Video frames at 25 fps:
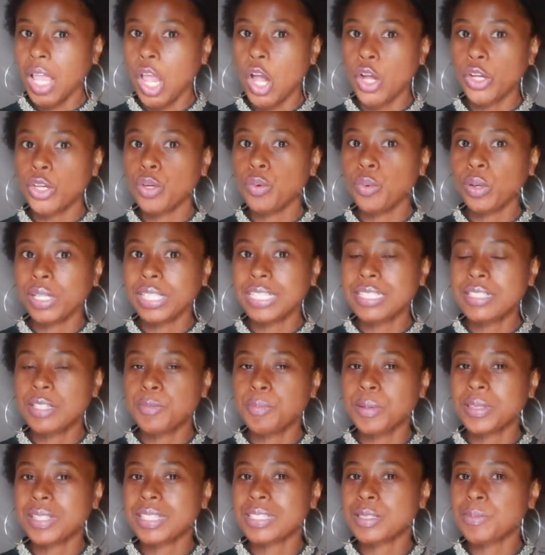Are you willing to
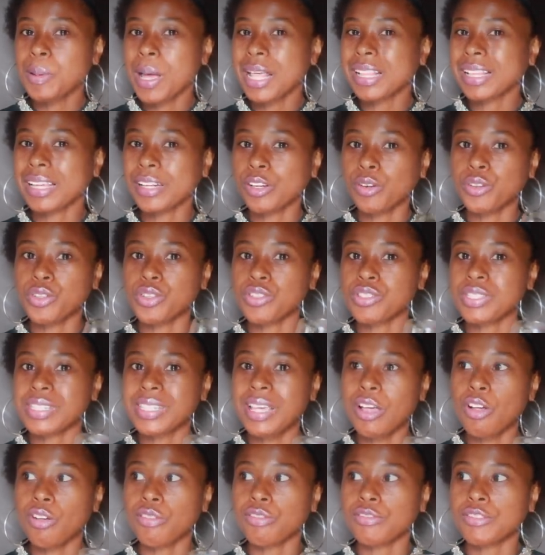put the spotlight on
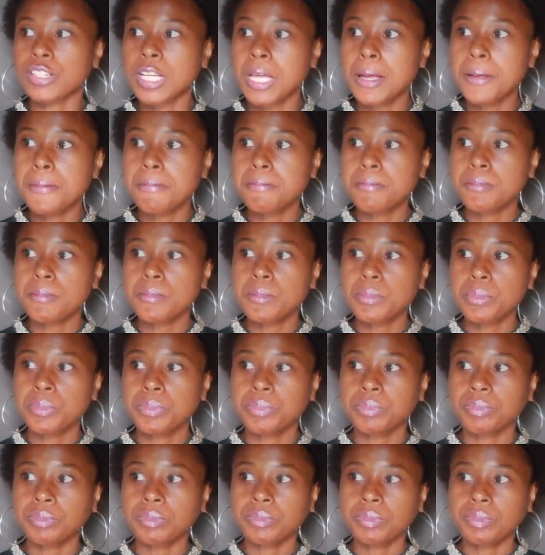yourself
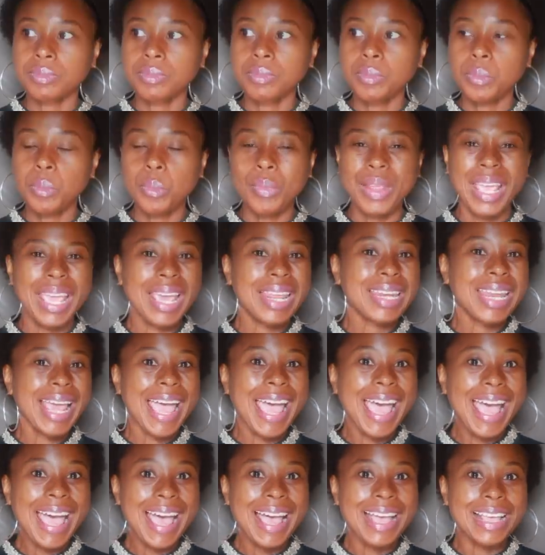and
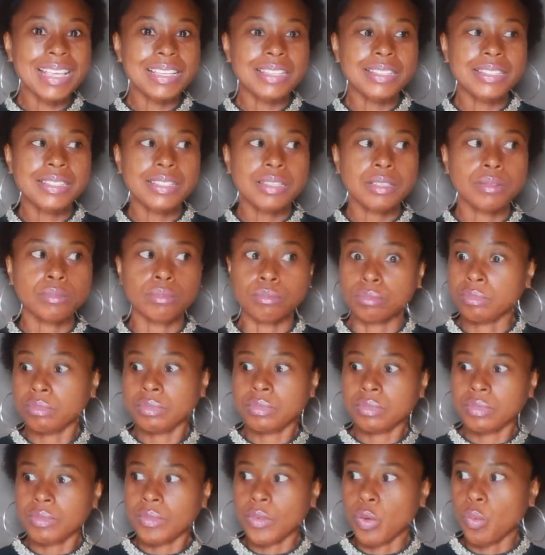ask,
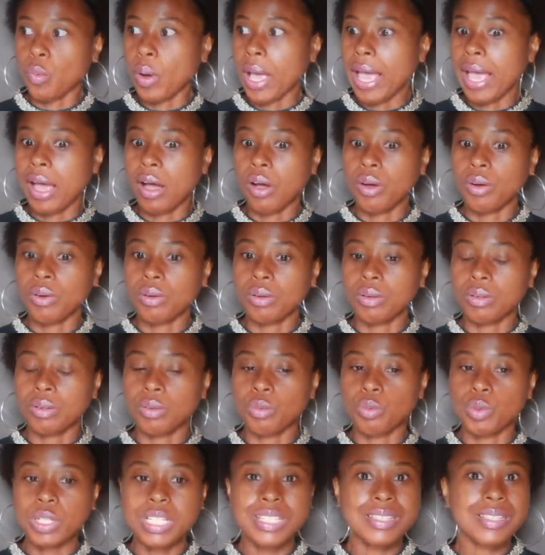wow,
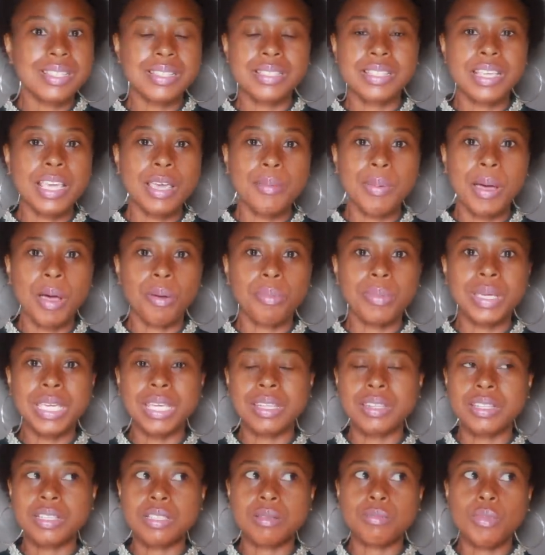what does this say about me
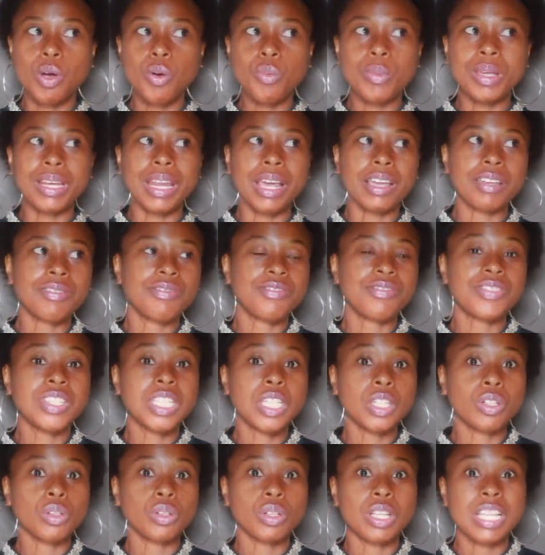in this moment? I
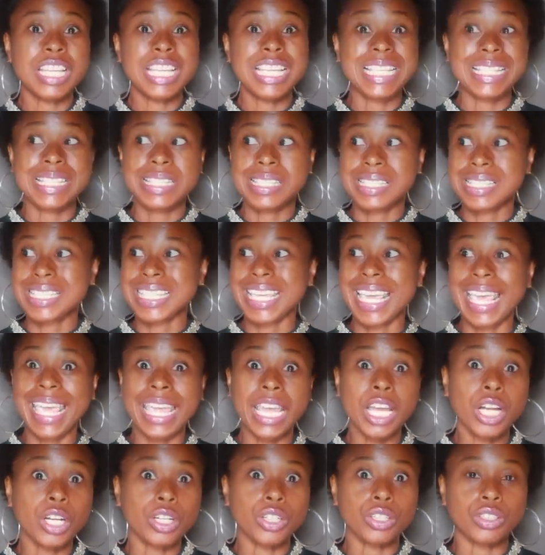feel
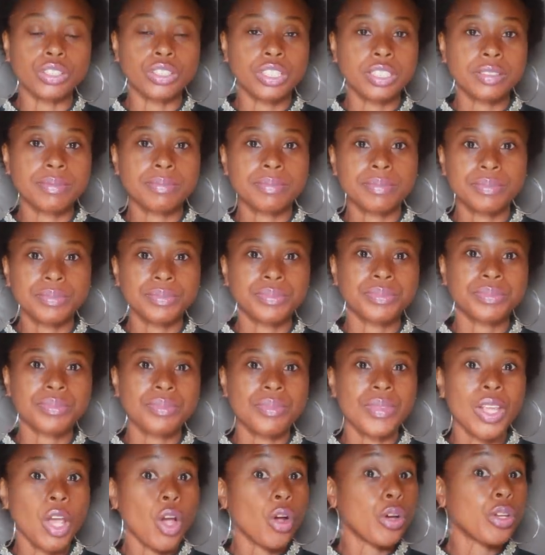scared.
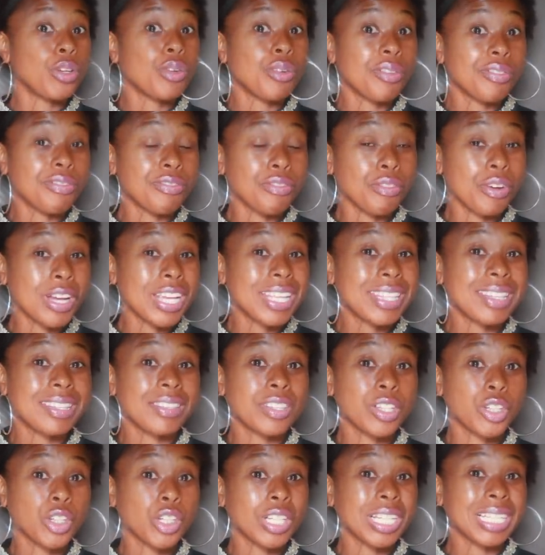Are you afraid
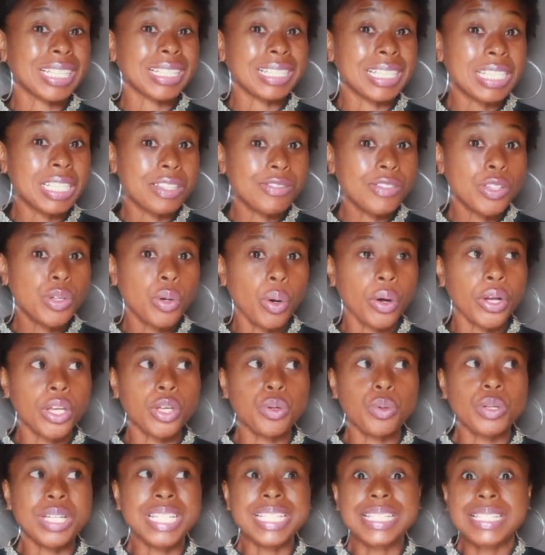that they're gonna leave you? Are
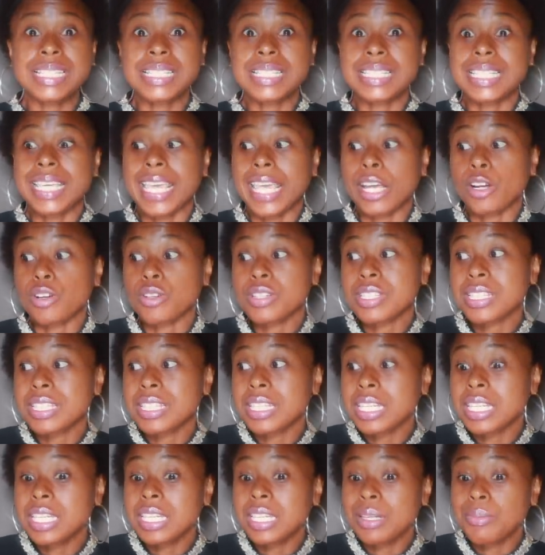you in a
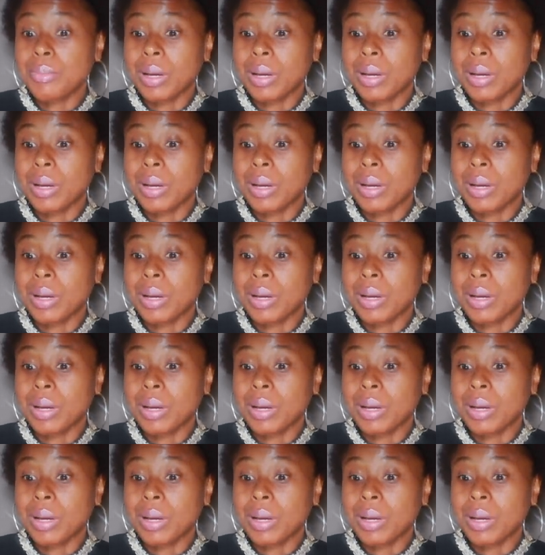scarcity